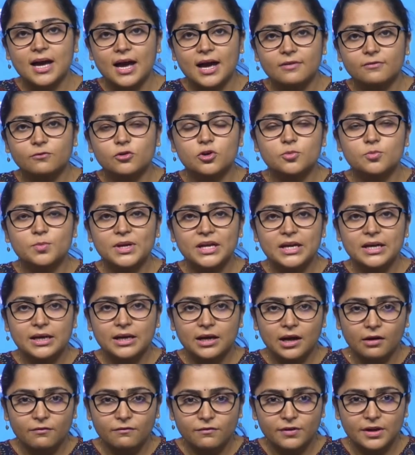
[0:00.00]
I would be
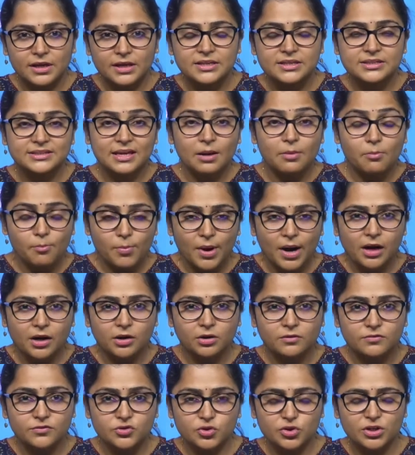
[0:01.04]
covering some part of